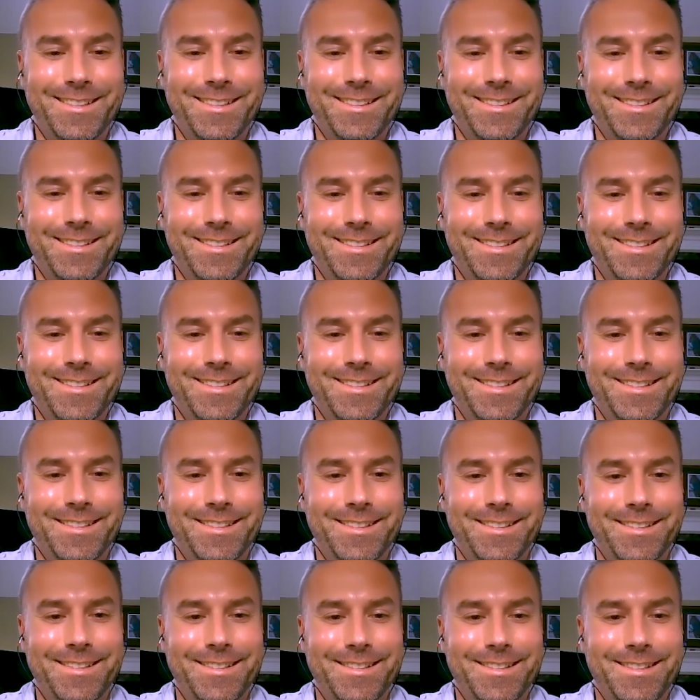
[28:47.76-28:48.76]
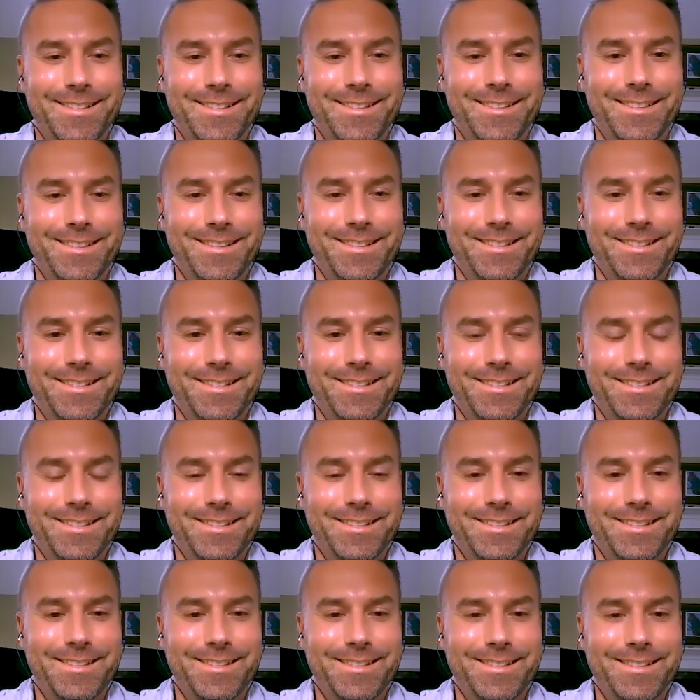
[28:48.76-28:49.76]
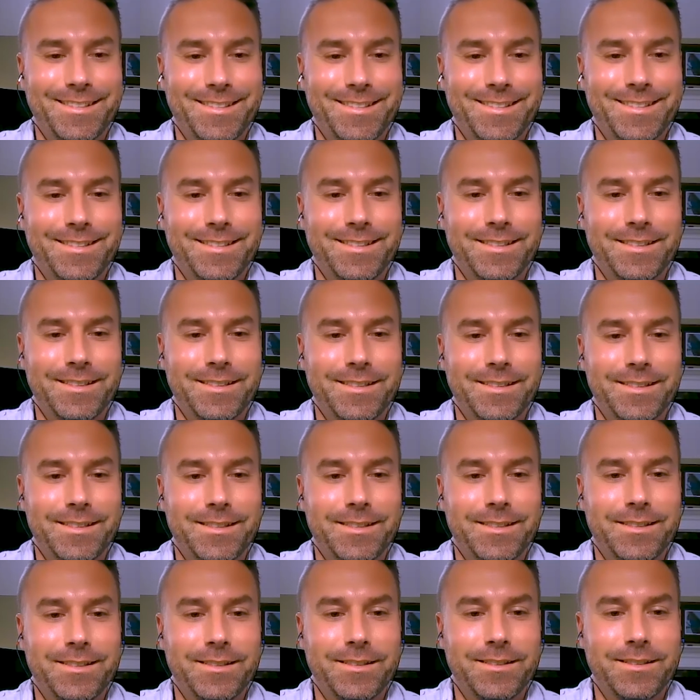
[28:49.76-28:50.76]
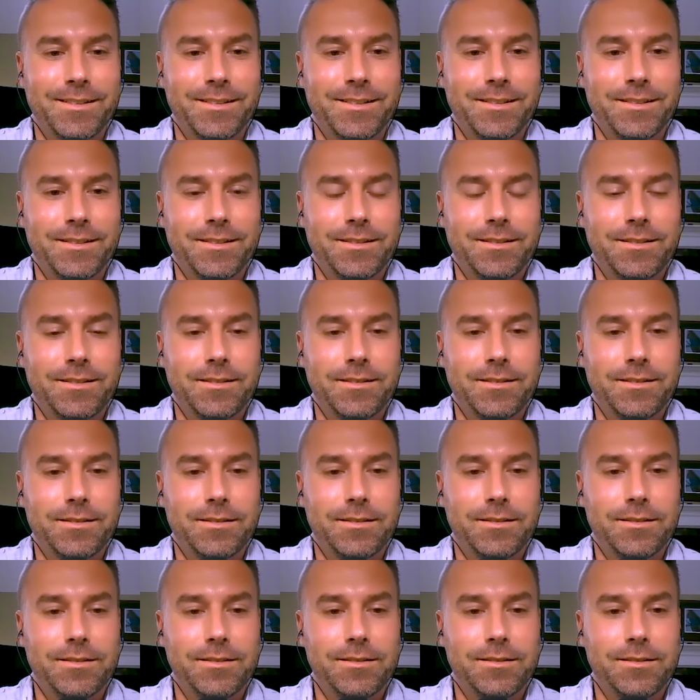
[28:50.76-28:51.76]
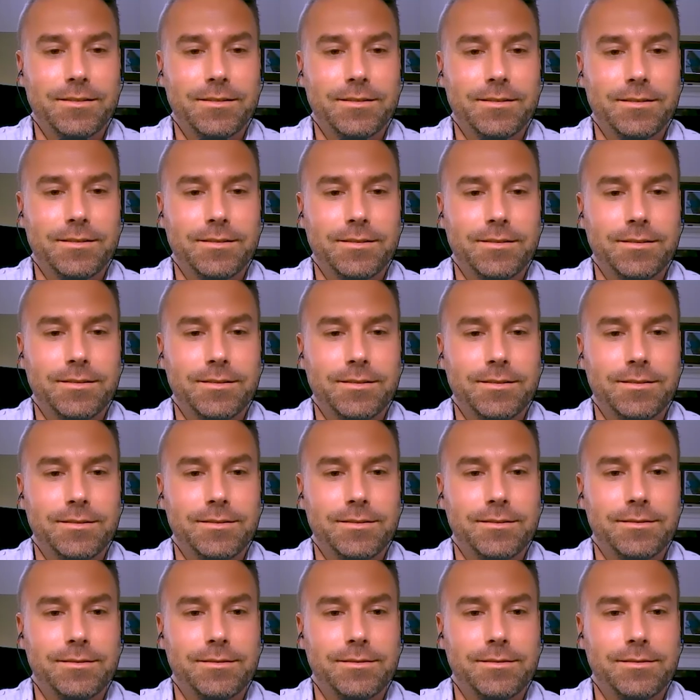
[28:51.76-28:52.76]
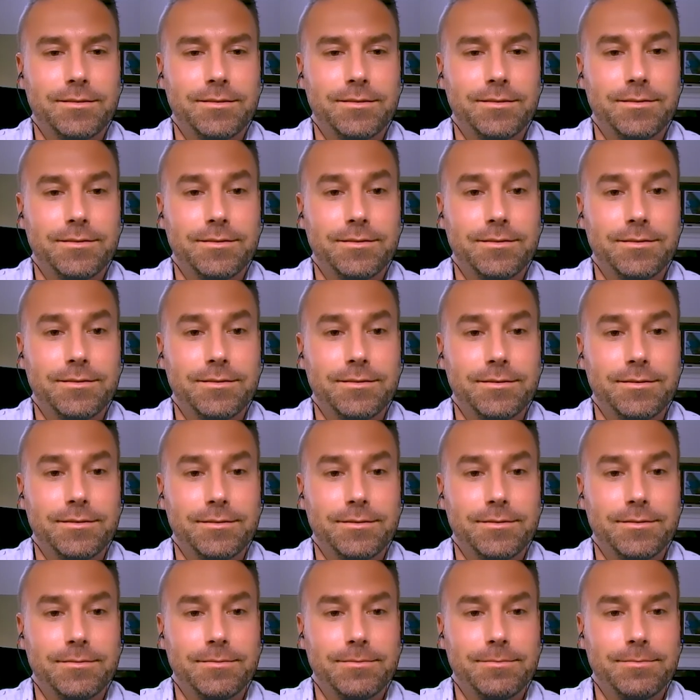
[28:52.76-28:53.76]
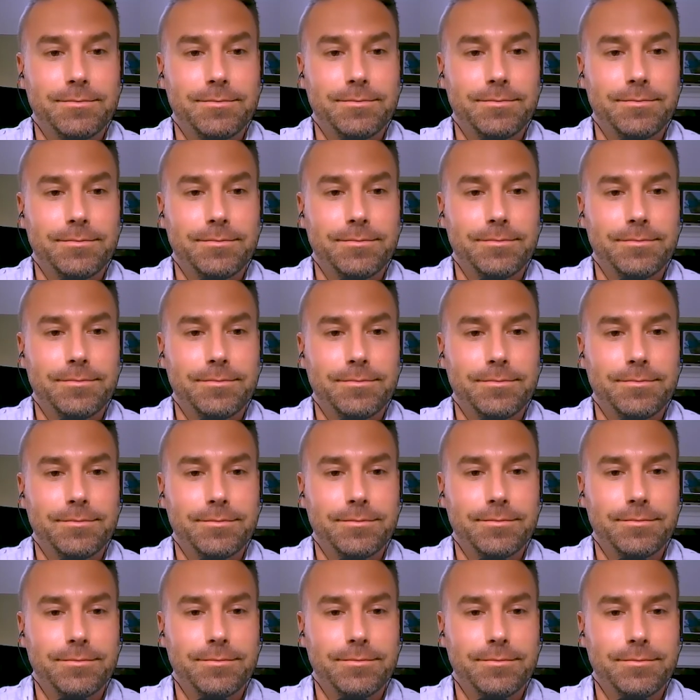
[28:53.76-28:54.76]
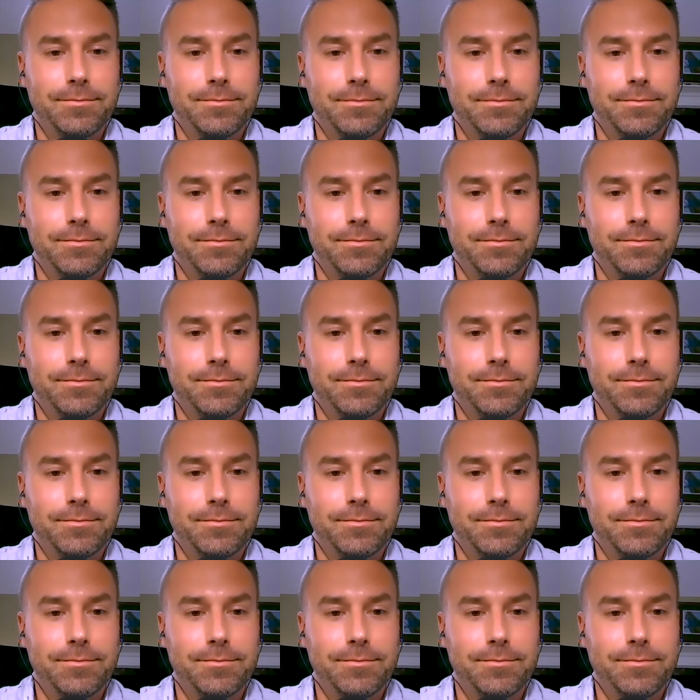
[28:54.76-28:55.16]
No words are spoken by the person on screen.